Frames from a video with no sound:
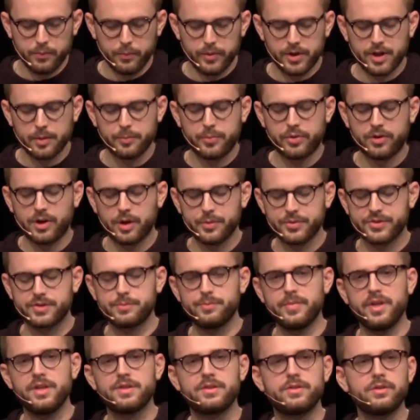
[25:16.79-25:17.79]
we can
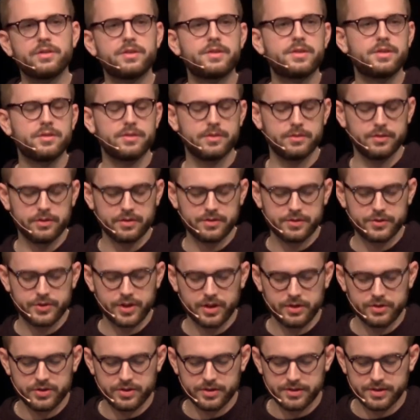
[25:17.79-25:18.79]
perhaps make those
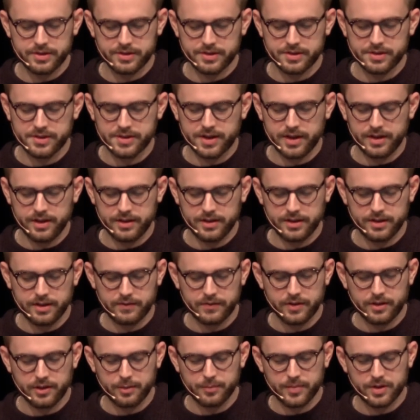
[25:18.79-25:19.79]
changes in society that
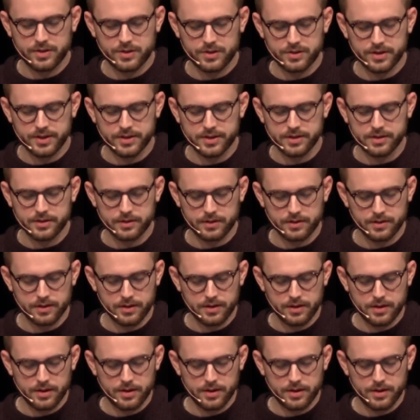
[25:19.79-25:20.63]
are very much needed.